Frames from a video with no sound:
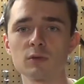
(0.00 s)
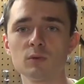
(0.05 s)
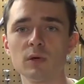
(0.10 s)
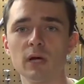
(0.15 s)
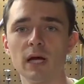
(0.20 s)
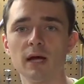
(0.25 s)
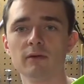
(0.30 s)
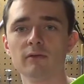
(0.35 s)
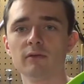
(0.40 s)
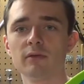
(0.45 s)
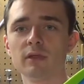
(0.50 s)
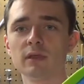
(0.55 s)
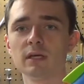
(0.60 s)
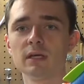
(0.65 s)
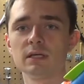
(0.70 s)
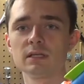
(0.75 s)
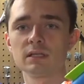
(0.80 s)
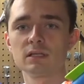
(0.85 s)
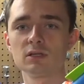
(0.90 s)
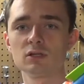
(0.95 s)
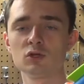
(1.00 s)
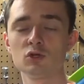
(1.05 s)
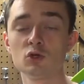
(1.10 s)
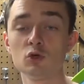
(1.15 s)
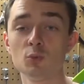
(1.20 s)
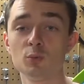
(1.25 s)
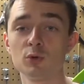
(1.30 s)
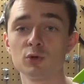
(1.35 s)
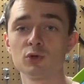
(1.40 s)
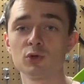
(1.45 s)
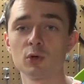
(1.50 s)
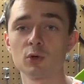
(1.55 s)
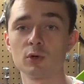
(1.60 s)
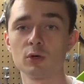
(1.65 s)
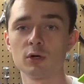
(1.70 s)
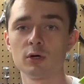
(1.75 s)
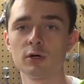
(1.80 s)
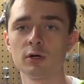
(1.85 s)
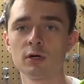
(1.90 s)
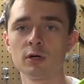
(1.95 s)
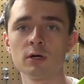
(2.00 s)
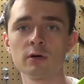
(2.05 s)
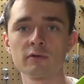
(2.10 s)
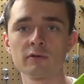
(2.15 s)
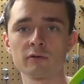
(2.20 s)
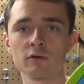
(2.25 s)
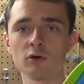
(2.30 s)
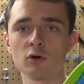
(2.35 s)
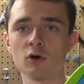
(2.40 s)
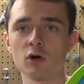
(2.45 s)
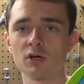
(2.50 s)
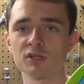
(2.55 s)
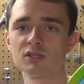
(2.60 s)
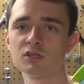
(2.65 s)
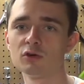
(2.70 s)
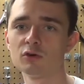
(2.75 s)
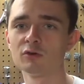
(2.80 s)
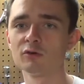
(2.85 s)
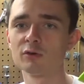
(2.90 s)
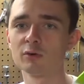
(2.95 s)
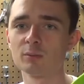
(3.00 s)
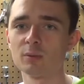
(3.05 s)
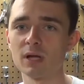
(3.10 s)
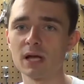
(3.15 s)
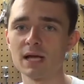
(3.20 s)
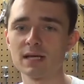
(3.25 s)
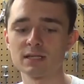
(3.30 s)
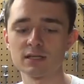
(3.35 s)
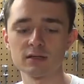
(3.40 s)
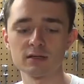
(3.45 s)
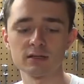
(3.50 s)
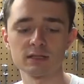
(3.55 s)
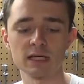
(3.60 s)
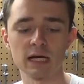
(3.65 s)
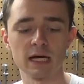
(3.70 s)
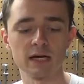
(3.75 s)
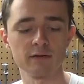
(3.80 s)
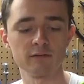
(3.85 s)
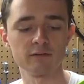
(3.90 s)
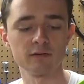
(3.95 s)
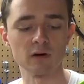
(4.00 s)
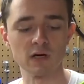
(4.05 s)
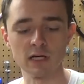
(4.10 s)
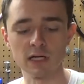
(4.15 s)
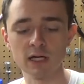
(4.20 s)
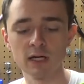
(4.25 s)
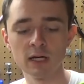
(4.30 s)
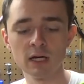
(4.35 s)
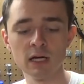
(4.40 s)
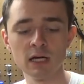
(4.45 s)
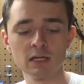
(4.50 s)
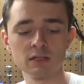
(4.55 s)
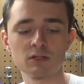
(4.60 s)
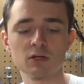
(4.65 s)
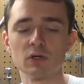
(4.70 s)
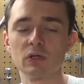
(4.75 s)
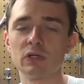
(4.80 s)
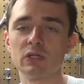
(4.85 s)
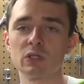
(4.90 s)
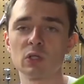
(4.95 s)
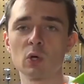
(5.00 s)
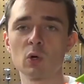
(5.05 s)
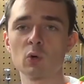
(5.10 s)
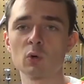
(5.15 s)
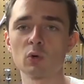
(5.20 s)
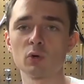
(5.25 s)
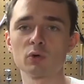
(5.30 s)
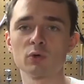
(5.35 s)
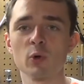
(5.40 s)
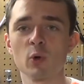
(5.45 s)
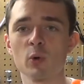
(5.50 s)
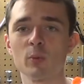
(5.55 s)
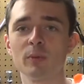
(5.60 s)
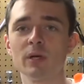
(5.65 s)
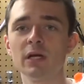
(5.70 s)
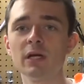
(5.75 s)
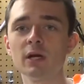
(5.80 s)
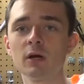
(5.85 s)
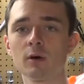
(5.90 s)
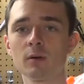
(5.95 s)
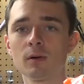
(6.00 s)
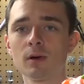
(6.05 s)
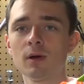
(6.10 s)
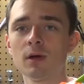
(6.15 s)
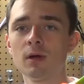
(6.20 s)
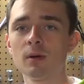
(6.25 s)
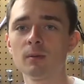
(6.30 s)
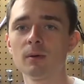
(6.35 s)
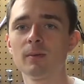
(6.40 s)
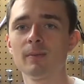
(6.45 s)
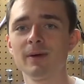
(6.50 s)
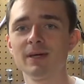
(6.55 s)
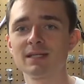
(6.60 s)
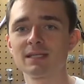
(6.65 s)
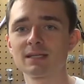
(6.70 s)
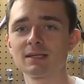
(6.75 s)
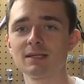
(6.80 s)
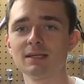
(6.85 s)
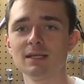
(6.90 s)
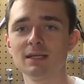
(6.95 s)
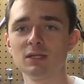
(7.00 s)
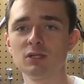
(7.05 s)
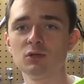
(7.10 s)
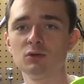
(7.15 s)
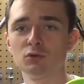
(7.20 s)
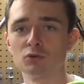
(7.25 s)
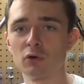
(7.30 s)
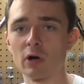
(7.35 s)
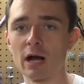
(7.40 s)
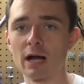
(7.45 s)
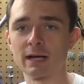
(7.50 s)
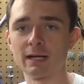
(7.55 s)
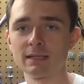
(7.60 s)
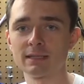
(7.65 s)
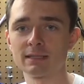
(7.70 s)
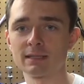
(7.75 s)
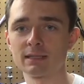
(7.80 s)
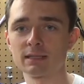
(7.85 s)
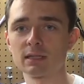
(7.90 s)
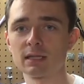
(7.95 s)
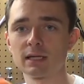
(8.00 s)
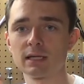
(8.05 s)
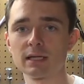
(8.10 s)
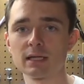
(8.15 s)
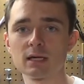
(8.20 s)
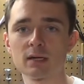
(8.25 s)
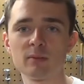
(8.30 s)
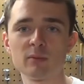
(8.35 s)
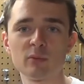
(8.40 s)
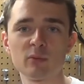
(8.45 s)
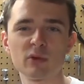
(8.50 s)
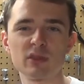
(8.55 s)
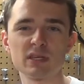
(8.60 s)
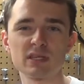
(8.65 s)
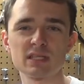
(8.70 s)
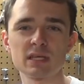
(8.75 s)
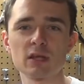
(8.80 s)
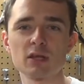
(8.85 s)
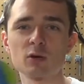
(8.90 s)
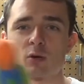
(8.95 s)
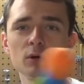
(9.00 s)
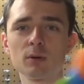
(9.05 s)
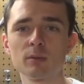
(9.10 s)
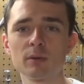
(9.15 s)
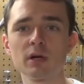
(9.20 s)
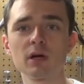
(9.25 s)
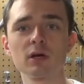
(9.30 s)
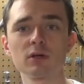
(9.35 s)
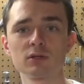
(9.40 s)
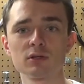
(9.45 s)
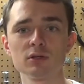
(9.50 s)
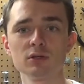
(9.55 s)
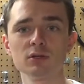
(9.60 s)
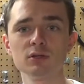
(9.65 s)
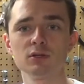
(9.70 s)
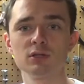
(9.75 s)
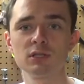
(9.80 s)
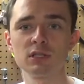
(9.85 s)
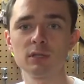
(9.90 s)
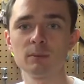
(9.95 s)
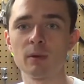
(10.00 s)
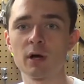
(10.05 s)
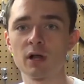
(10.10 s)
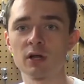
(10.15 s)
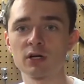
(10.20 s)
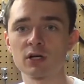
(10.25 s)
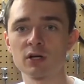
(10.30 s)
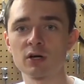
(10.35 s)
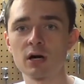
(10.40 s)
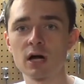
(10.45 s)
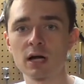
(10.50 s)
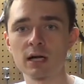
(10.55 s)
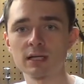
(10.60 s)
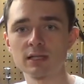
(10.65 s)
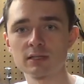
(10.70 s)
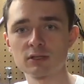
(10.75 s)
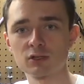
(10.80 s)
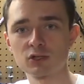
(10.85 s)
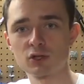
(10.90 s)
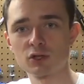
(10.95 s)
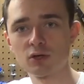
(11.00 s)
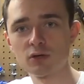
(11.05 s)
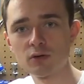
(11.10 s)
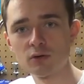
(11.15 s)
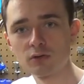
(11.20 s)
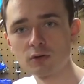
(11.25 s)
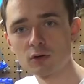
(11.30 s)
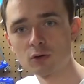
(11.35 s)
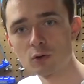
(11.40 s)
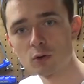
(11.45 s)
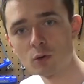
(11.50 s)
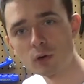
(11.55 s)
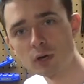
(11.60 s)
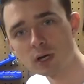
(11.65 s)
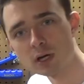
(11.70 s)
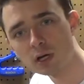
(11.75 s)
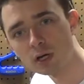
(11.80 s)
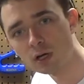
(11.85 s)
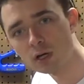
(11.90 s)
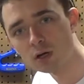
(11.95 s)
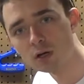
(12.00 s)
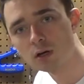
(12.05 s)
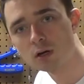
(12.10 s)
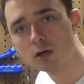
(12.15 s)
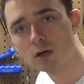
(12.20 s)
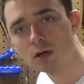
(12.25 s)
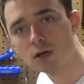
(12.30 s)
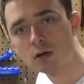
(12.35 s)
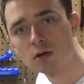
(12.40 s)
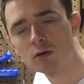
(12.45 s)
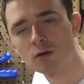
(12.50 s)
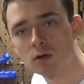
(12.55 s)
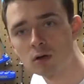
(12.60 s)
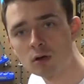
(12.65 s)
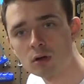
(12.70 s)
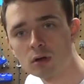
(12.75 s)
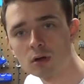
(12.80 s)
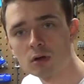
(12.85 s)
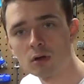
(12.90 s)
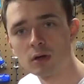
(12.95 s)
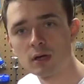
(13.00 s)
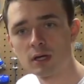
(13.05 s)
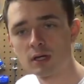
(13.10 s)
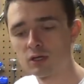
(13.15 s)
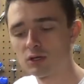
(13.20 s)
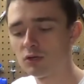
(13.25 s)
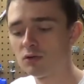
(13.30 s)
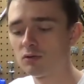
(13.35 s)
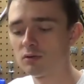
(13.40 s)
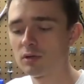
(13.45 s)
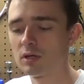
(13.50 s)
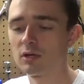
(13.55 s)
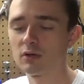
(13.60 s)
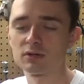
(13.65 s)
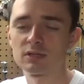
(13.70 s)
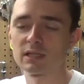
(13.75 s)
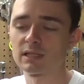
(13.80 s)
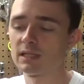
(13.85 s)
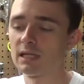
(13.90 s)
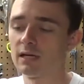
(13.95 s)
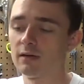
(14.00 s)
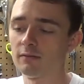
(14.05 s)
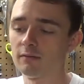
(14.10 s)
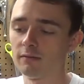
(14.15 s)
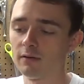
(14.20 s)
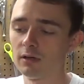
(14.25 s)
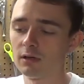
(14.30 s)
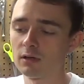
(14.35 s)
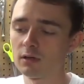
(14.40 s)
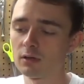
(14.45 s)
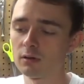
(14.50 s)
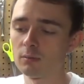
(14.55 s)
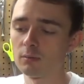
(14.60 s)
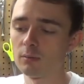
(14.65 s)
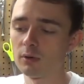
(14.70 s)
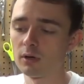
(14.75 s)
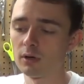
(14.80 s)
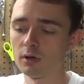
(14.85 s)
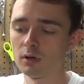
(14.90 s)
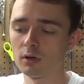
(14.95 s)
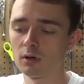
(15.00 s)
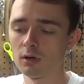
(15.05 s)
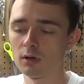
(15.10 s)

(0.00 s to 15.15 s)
we have this Super Soaker Nerf crossover blaster. It's kind of funky. It's called a Total Torpedo, but basically it shoots rockets like it comes with this other one, but it also shoots demolisher rockets. I'll show you real quick. It goes like 10 feet, but